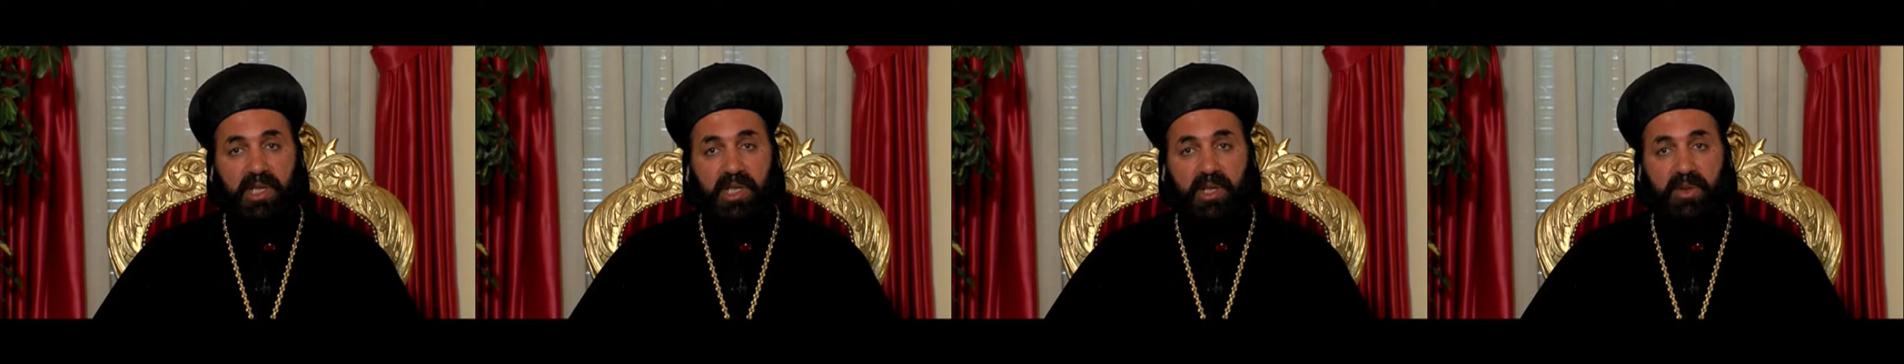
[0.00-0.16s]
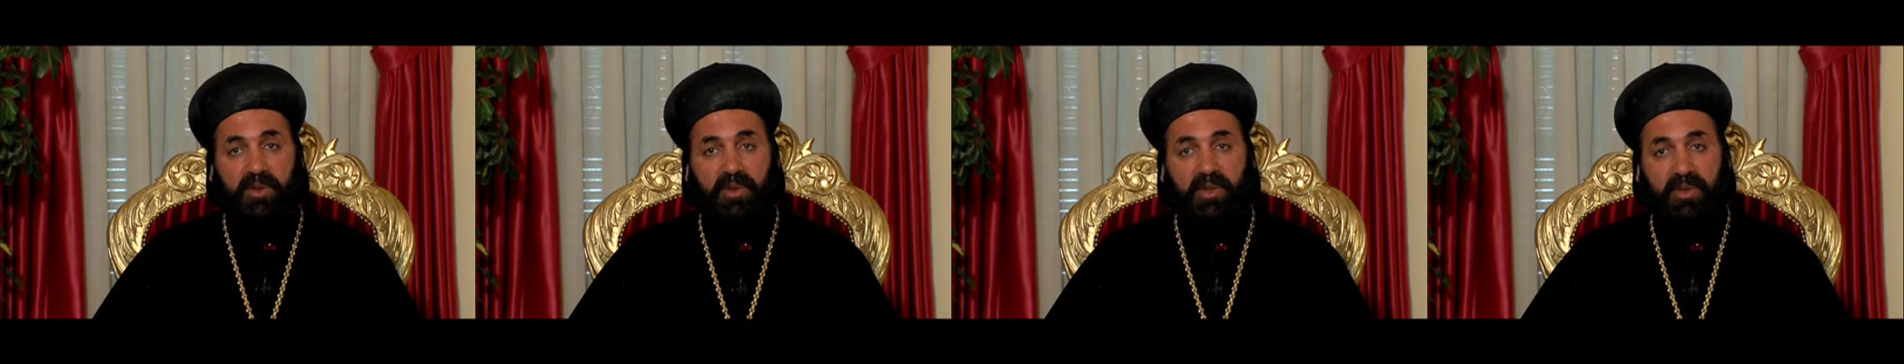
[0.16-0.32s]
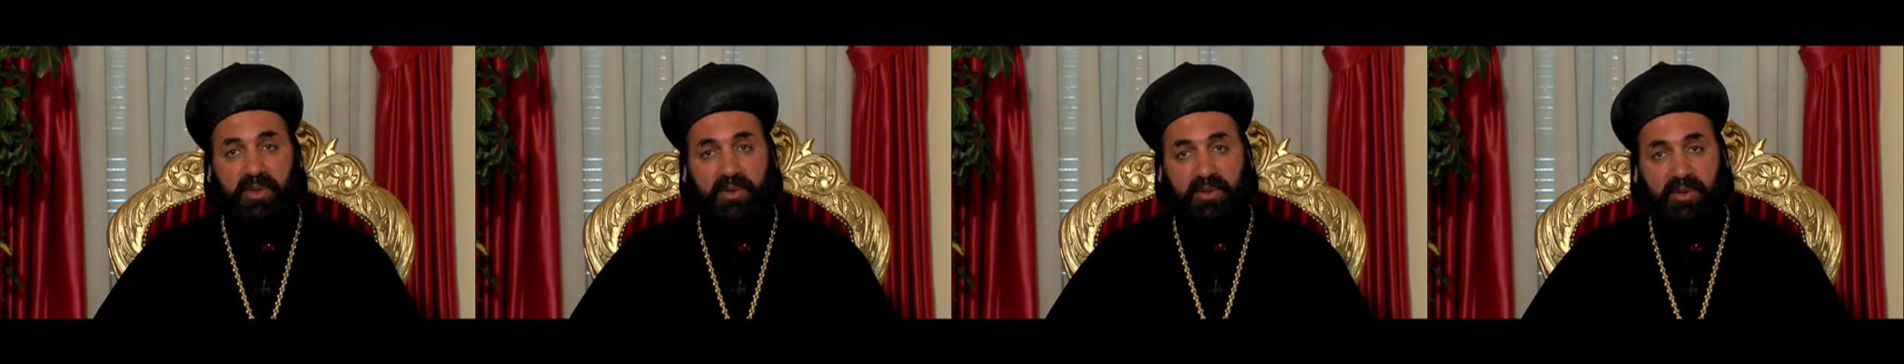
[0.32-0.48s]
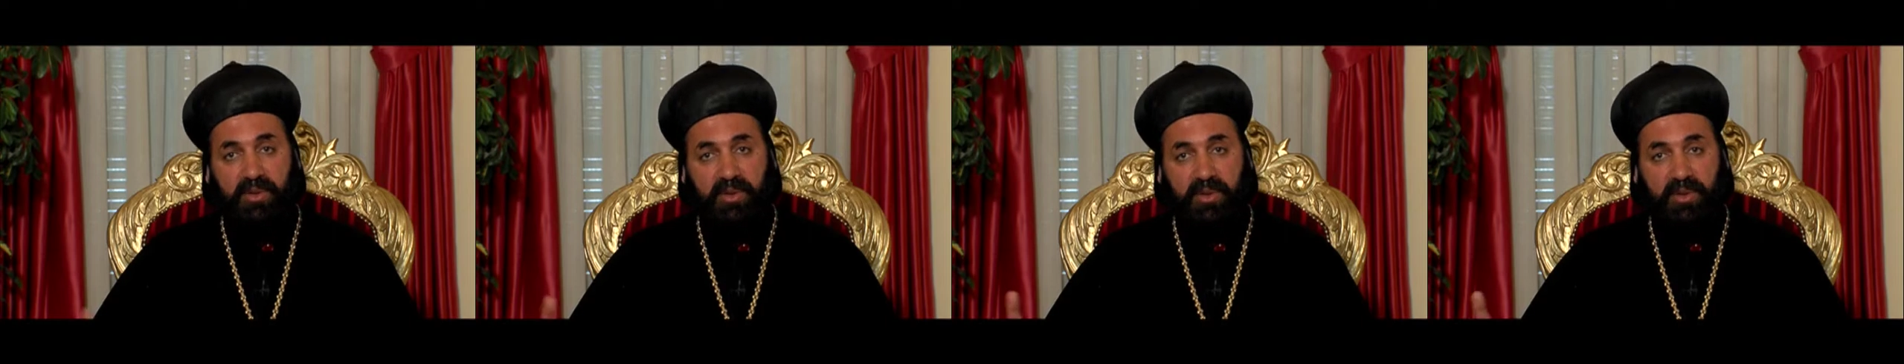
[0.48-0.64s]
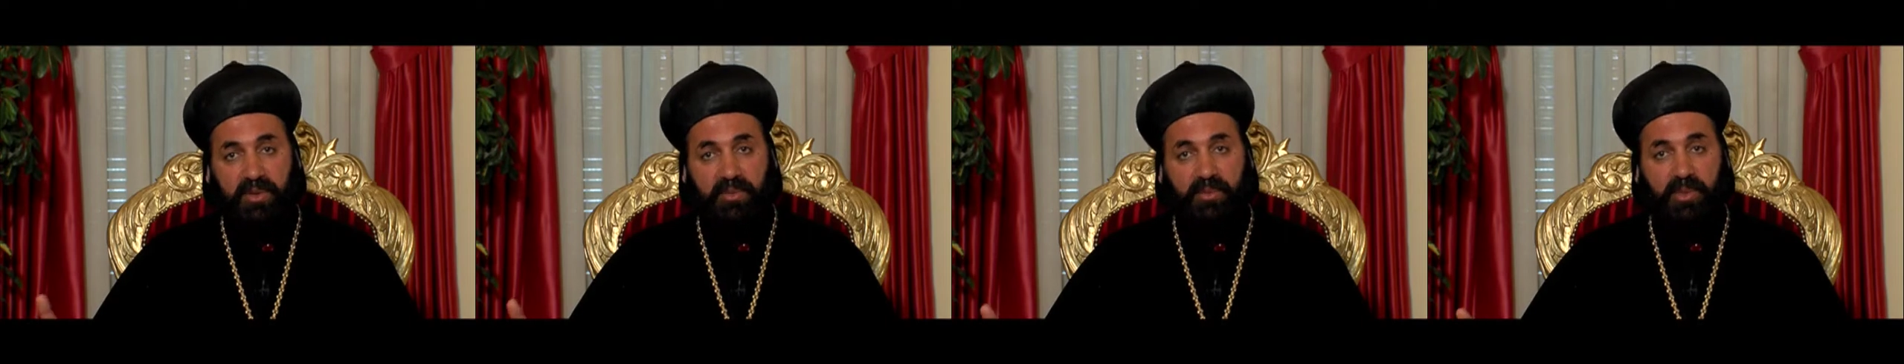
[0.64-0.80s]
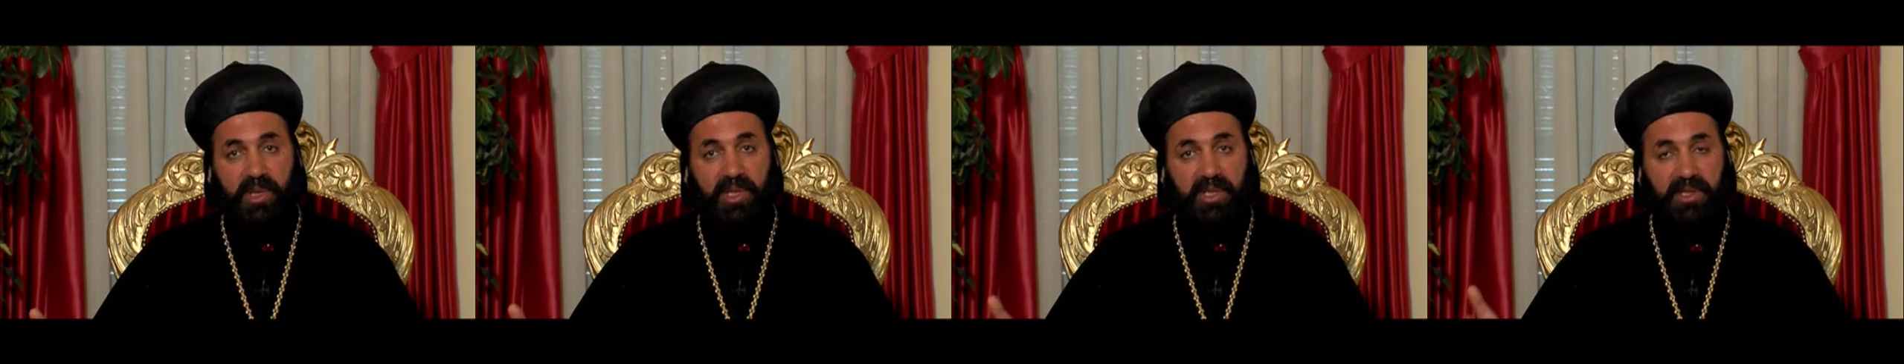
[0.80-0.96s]
our
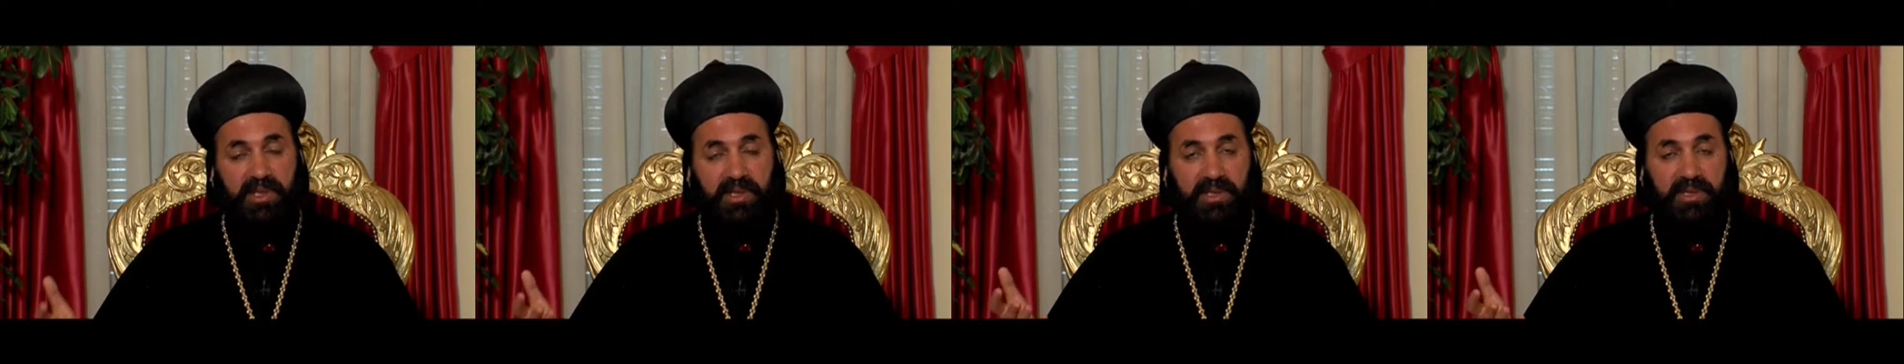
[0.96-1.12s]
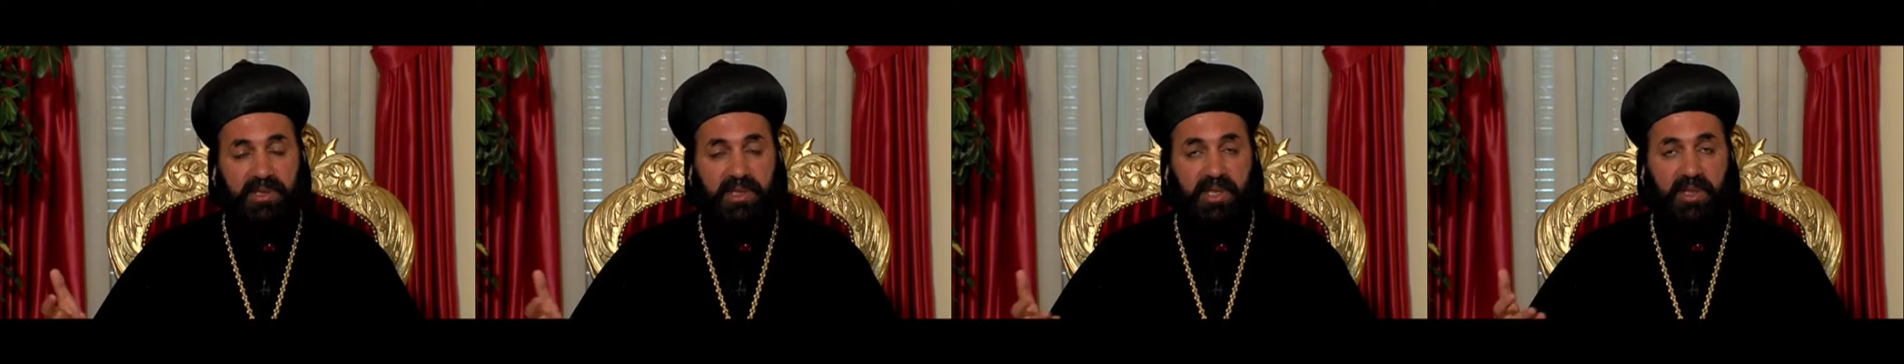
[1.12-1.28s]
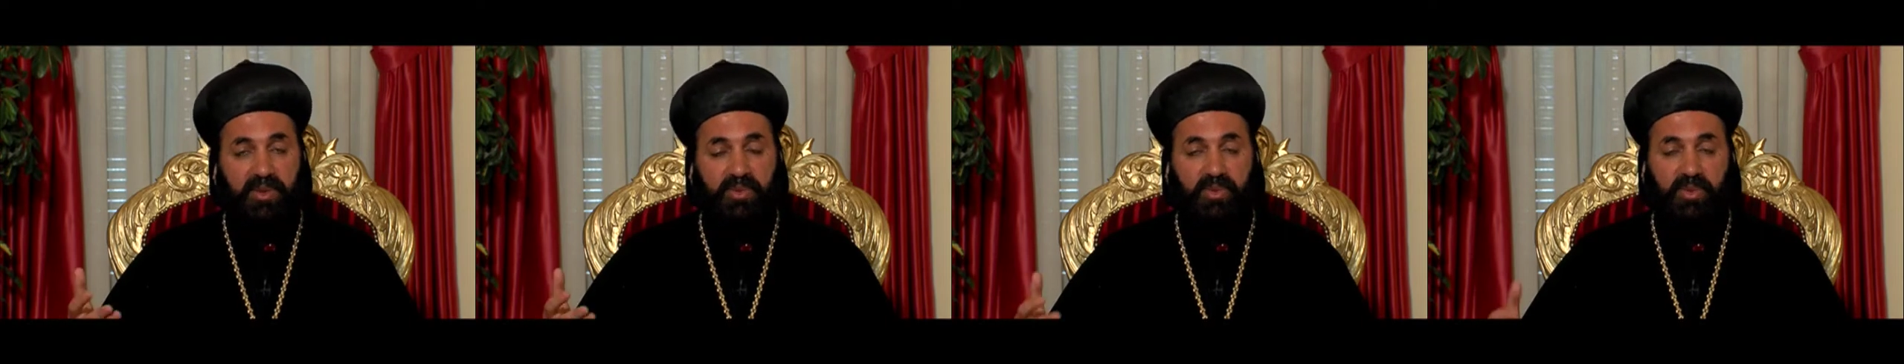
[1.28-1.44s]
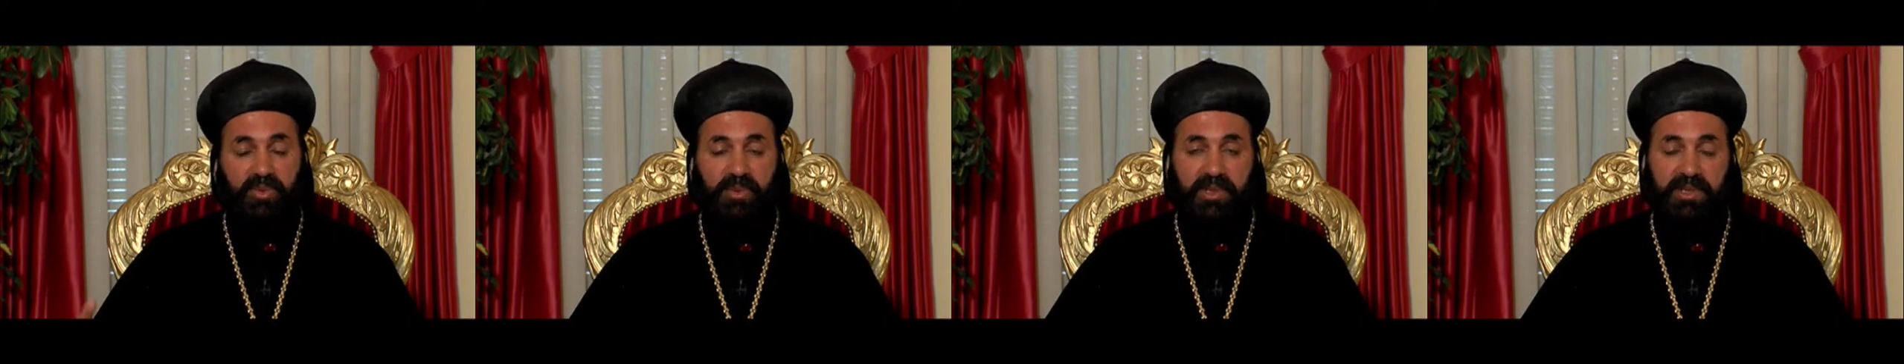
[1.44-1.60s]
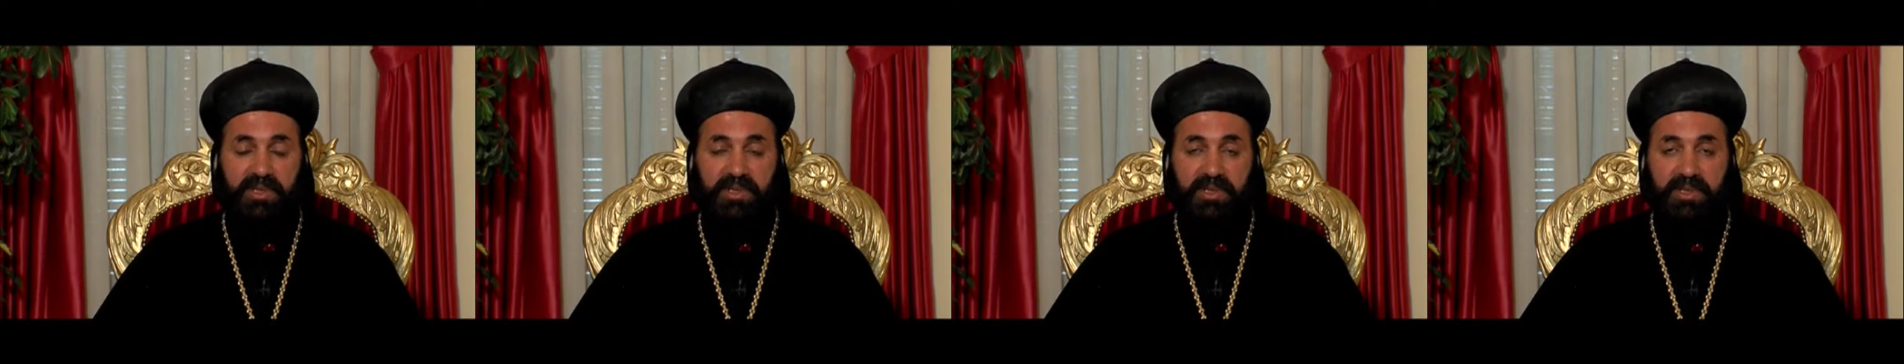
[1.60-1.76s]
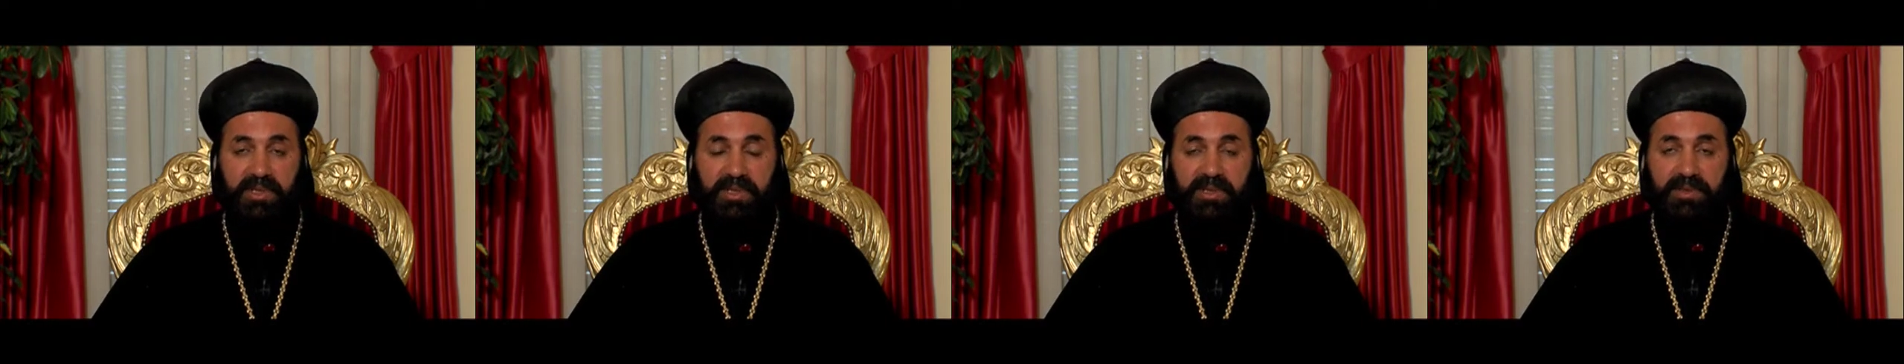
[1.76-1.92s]
men's and
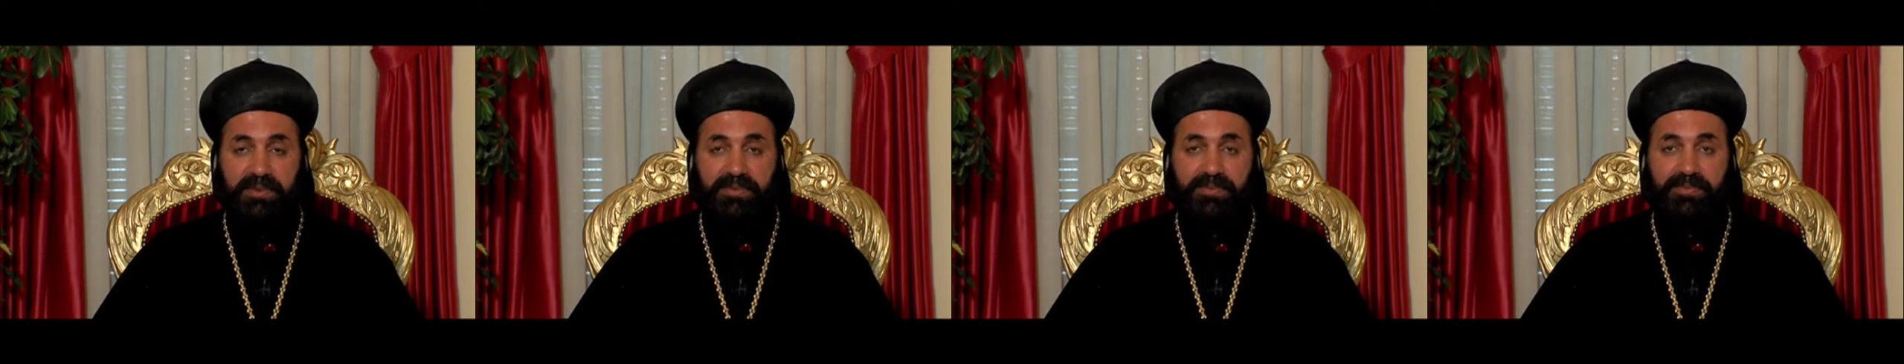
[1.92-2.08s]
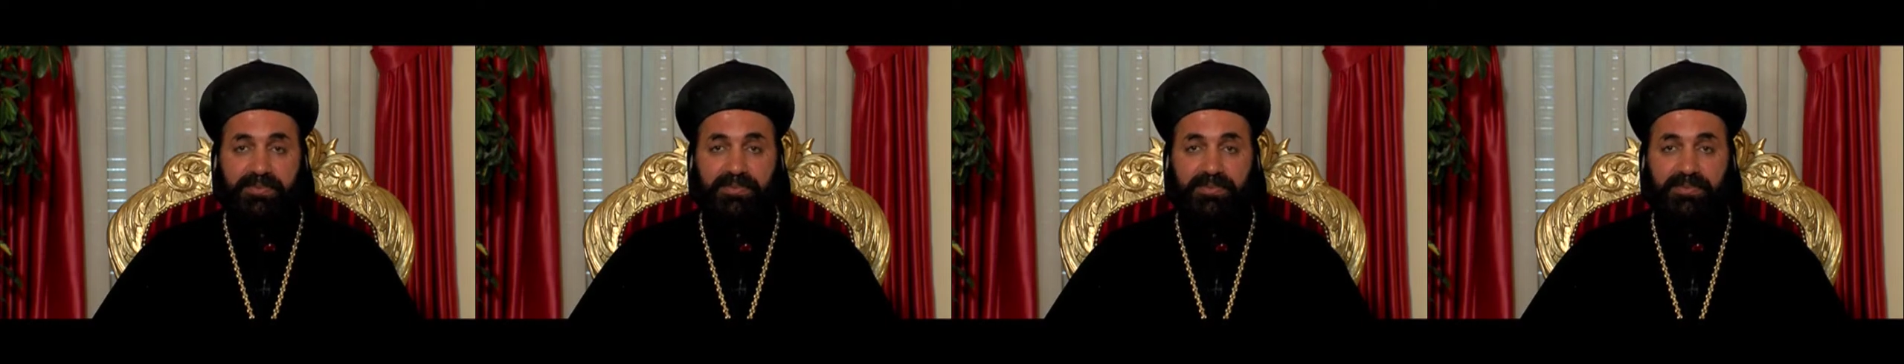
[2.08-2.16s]
women's.